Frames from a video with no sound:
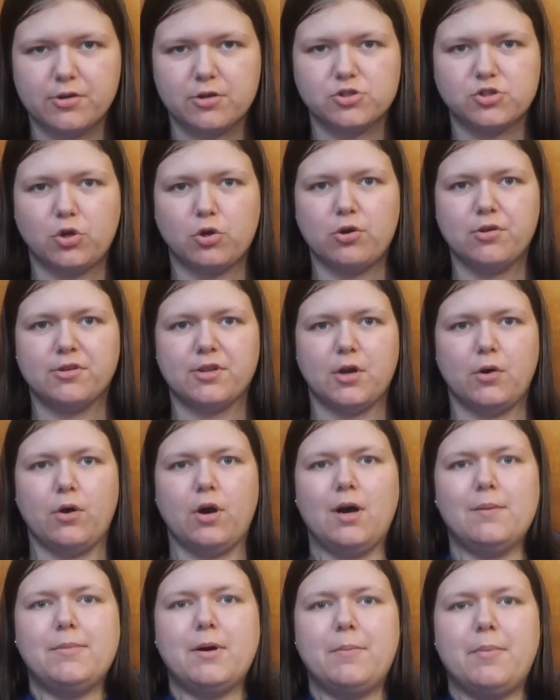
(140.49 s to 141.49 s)
Her shoulders go
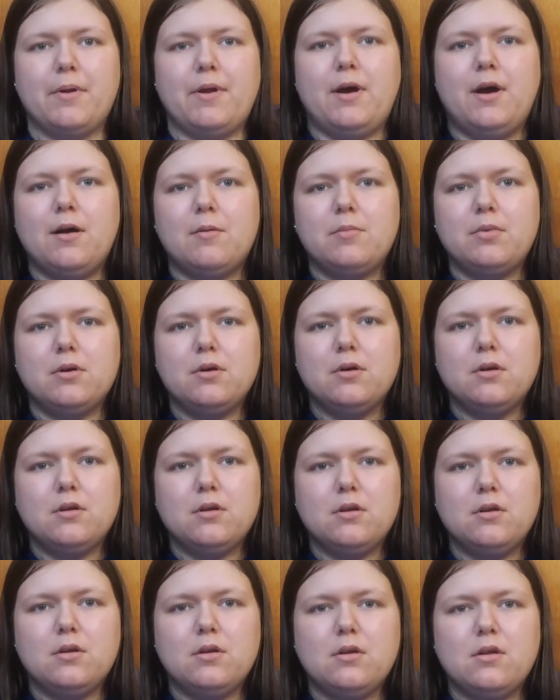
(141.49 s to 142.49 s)
up, up, and up.
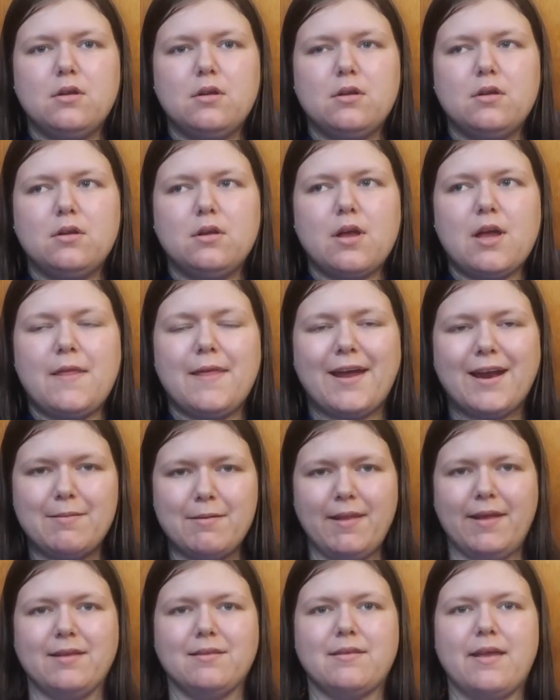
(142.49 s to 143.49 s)
And they gotta
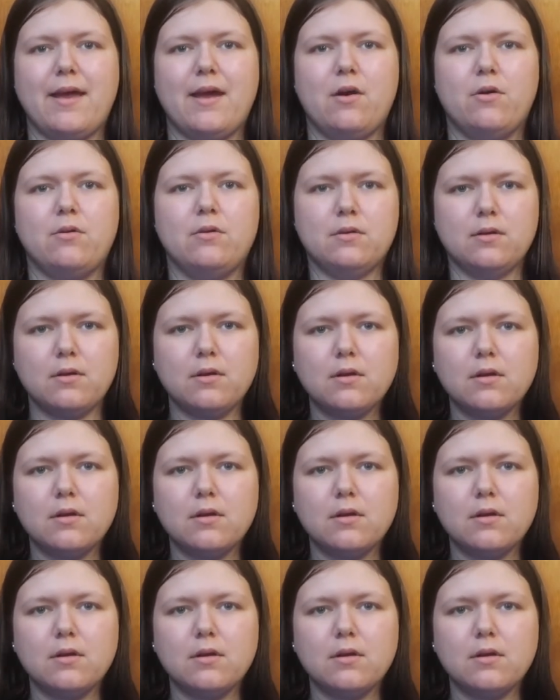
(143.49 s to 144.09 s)
be like down